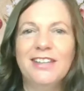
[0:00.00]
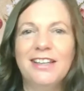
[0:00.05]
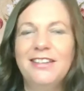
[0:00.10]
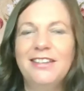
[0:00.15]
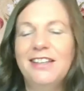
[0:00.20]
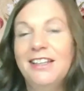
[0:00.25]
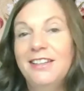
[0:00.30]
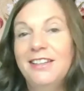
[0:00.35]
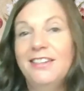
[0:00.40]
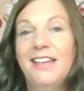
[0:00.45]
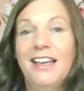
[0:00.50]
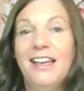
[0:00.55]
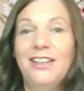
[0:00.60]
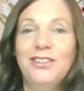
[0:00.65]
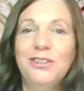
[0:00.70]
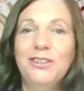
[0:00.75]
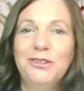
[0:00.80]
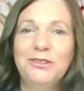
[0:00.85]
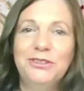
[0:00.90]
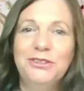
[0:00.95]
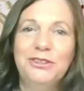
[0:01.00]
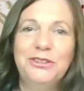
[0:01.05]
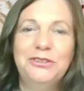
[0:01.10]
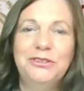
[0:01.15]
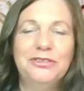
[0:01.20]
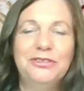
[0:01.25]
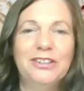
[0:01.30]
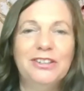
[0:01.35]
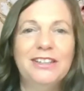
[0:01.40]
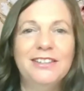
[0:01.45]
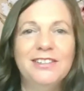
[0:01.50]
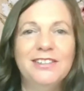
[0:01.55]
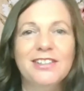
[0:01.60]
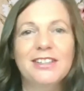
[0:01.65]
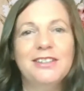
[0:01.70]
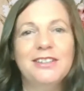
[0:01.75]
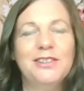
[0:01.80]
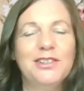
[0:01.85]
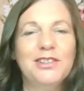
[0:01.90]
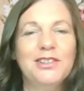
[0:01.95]
and then they told 2 friends,
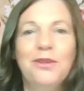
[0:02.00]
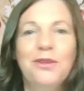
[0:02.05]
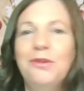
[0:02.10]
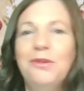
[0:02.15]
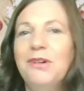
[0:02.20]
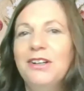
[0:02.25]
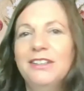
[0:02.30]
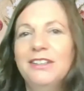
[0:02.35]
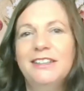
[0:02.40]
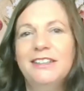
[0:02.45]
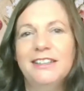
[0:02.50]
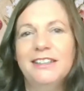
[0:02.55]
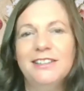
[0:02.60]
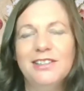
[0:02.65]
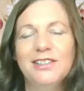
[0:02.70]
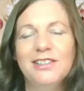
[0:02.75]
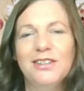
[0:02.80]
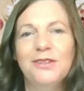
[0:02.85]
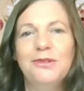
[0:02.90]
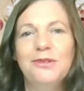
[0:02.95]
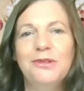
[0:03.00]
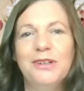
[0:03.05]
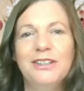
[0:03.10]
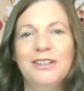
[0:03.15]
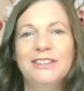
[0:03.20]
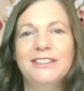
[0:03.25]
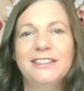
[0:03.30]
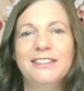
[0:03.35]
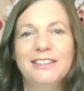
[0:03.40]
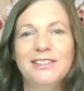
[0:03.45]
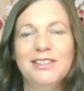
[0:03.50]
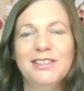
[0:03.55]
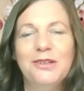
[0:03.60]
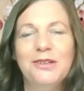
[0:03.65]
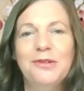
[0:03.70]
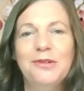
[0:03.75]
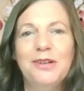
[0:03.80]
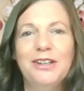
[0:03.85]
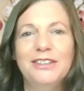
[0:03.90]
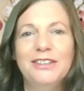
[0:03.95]
and so on and so on and
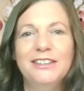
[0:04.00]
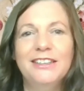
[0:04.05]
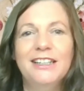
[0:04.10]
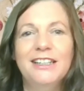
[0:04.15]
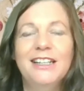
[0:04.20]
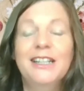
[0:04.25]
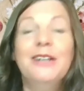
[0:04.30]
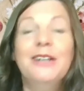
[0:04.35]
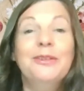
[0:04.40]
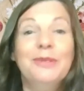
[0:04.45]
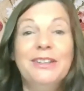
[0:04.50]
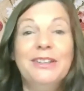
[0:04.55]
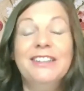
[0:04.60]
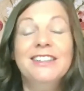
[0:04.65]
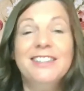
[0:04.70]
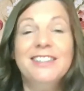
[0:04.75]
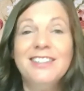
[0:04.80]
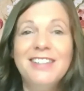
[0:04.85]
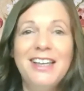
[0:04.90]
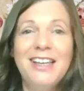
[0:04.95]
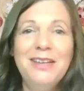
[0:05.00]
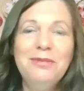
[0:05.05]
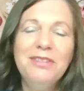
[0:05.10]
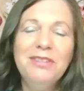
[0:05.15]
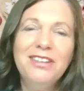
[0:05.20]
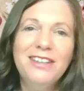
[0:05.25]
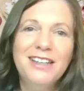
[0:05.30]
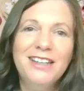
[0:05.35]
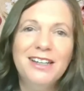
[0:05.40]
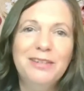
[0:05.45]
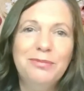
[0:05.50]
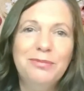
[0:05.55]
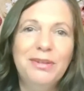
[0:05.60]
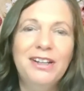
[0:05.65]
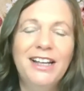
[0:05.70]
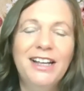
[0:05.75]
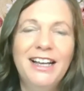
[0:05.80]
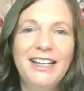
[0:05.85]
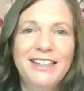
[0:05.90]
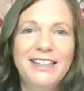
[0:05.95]
so on. Well, the same thing
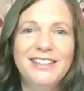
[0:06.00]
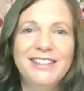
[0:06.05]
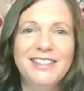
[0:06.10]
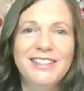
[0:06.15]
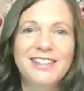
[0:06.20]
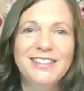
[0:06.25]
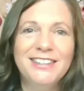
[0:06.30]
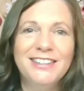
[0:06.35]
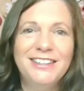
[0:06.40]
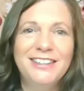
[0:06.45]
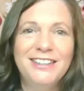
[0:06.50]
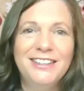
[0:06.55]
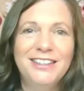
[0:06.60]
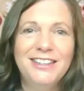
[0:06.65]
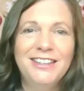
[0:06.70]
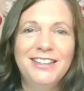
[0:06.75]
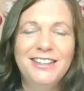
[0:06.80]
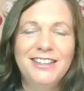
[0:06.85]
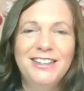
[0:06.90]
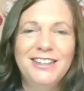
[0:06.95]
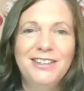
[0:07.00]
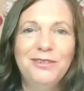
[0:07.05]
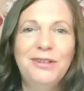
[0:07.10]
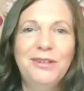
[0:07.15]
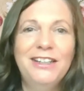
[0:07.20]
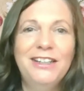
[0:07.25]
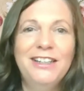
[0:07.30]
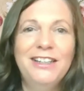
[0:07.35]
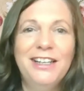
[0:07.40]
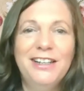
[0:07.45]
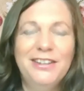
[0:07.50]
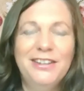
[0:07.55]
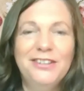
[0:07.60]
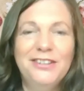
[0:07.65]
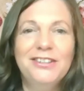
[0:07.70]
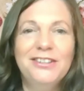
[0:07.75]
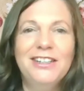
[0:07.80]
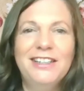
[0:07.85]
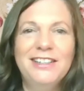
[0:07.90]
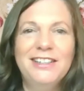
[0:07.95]
applies when
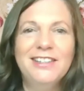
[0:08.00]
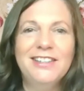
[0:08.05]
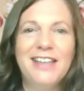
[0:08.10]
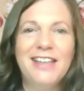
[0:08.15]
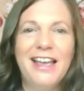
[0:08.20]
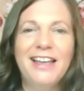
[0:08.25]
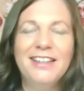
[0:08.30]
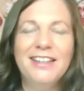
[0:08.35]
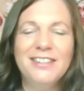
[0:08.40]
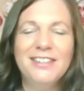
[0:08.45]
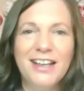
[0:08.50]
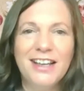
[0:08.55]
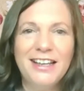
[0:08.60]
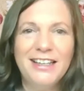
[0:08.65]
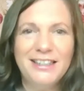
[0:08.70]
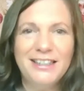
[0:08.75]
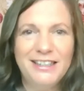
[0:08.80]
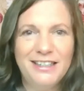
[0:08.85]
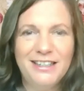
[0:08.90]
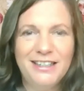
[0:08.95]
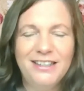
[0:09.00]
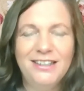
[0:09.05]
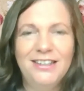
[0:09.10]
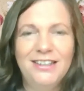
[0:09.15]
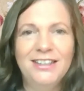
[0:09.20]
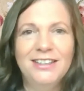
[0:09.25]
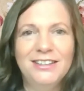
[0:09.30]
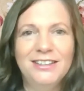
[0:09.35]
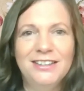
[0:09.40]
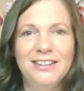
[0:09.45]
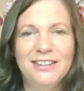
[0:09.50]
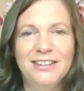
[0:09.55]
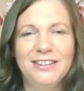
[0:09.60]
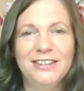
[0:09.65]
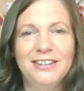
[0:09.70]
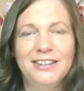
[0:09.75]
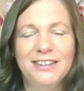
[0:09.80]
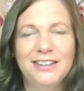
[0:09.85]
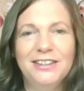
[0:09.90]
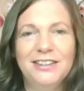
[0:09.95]
there is anxiety in
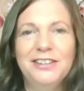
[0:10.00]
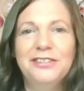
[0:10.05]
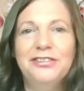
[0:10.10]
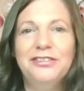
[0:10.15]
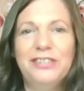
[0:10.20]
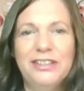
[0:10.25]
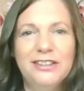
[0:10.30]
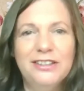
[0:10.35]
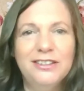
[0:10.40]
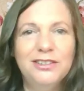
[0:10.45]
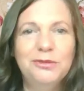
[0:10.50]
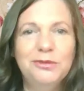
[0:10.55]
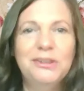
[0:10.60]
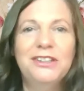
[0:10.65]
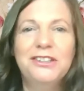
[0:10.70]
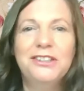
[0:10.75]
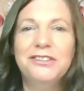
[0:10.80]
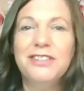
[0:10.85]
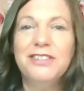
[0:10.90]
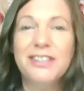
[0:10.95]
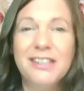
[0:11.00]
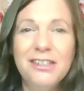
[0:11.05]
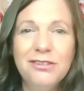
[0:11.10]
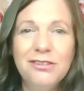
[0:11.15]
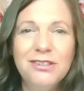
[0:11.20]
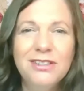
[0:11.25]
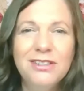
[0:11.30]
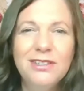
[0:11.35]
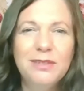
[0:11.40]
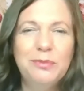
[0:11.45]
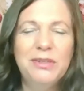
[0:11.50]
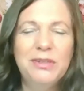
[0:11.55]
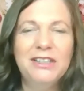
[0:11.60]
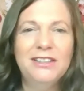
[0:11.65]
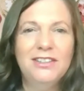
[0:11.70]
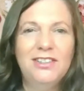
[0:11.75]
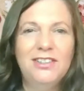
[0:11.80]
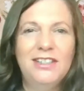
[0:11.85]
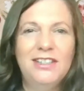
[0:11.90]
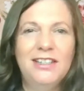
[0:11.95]
the field, when there's
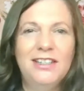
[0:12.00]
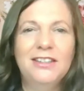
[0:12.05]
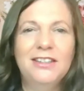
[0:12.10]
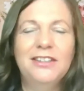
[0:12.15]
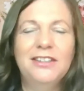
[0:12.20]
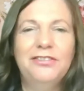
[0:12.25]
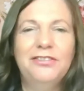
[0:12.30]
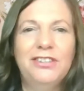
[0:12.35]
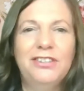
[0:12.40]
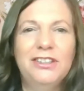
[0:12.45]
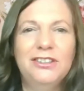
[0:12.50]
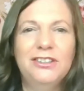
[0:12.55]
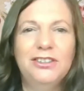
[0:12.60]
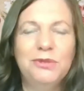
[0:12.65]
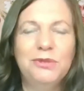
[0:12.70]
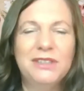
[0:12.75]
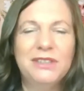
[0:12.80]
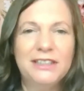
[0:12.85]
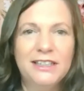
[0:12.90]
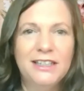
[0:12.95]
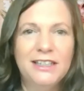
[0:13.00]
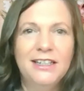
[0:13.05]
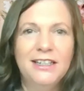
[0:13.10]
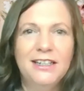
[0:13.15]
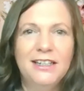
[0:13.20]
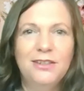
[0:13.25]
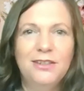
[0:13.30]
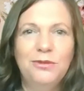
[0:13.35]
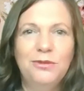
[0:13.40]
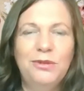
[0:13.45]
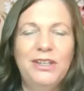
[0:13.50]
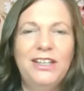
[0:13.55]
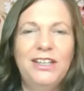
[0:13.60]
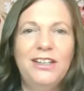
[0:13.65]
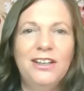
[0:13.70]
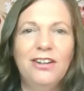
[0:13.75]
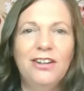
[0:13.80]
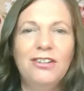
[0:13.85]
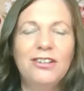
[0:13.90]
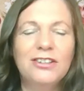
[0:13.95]
irritability in the field, when
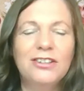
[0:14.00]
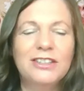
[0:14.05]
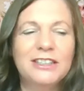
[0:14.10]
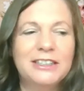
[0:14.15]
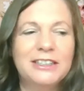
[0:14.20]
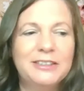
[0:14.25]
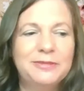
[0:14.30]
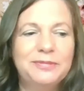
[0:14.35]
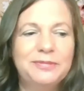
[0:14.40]
we are